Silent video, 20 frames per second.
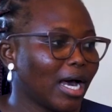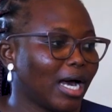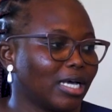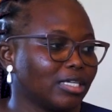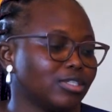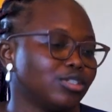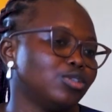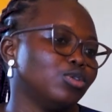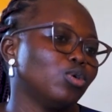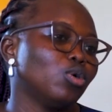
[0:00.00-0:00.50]

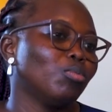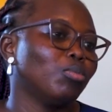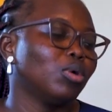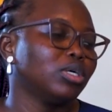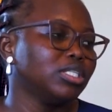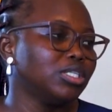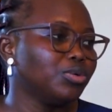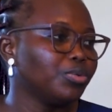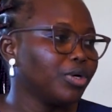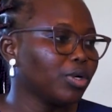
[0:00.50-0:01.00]
as your
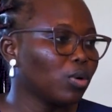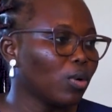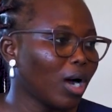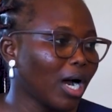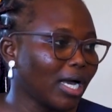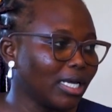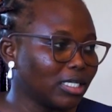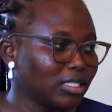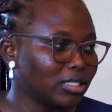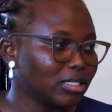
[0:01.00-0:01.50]
body
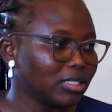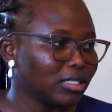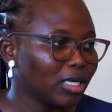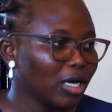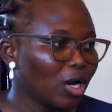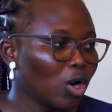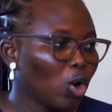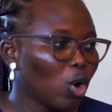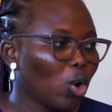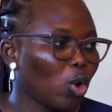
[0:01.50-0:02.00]
requires,
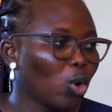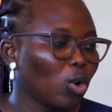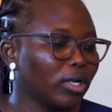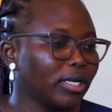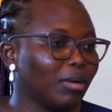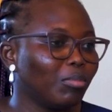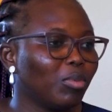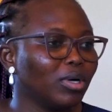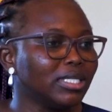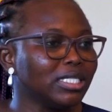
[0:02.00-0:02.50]
or
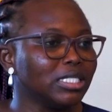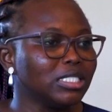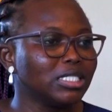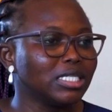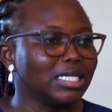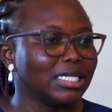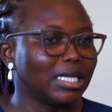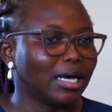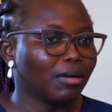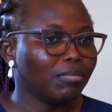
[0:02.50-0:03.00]
the body's
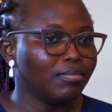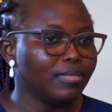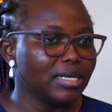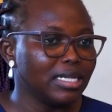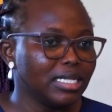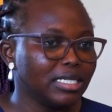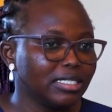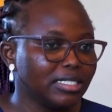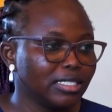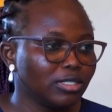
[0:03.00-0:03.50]

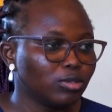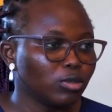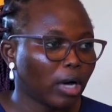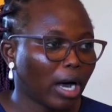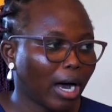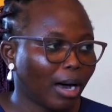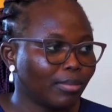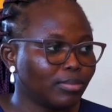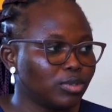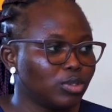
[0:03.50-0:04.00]
inability to
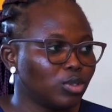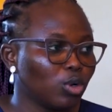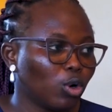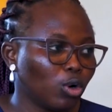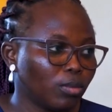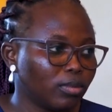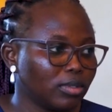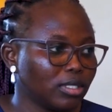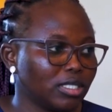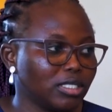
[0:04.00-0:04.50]

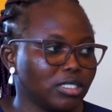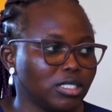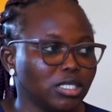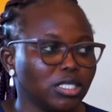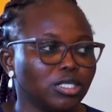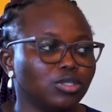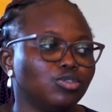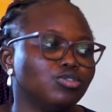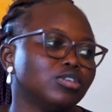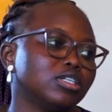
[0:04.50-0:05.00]
absorb these
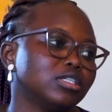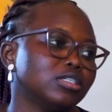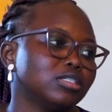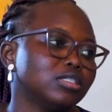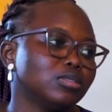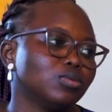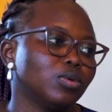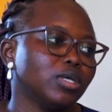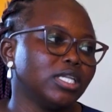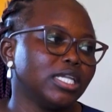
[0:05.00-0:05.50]

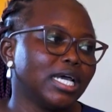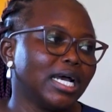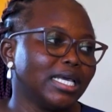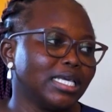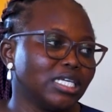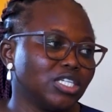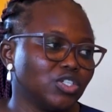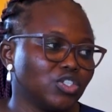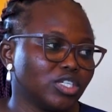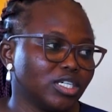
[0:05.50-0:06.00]
nutrients when they are
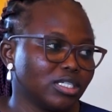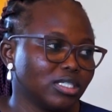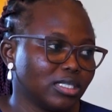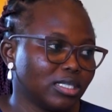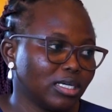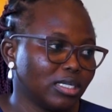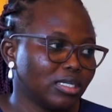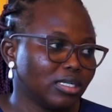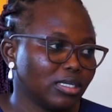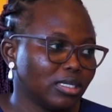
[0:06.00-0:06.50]

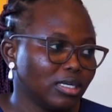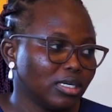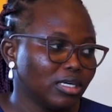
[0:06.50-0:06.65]
ingested.